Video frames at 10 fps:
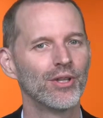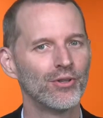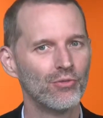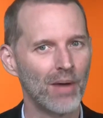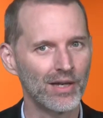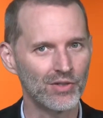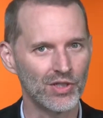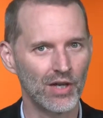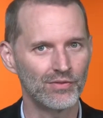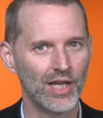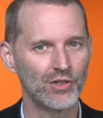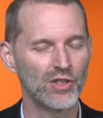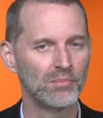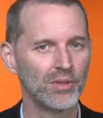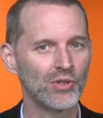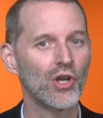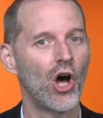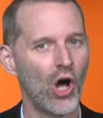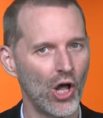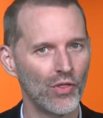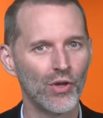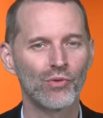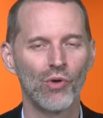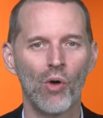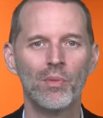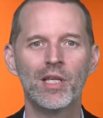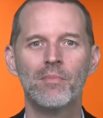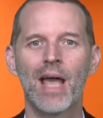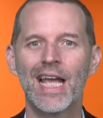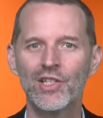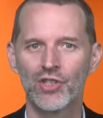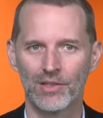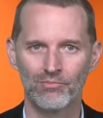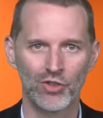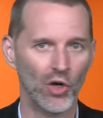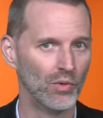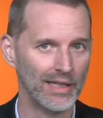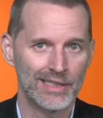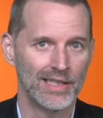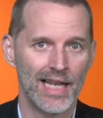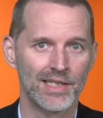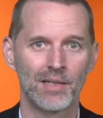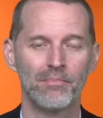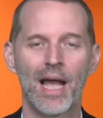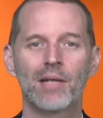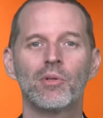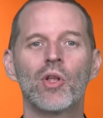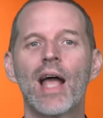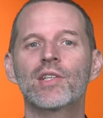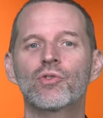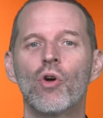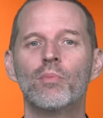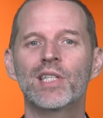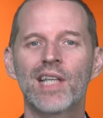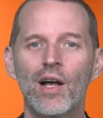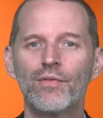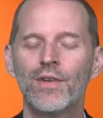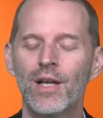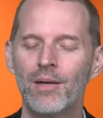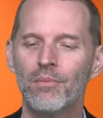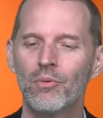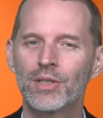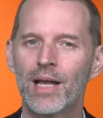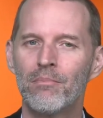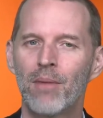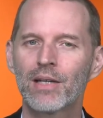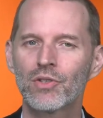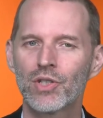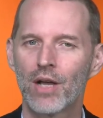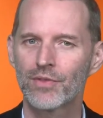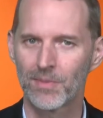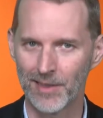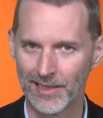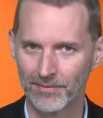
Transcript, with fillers: the new Microsoft Edge is built on the Chromium engine, so it's as compatible as Chrome itself, but with that Microsoft spin.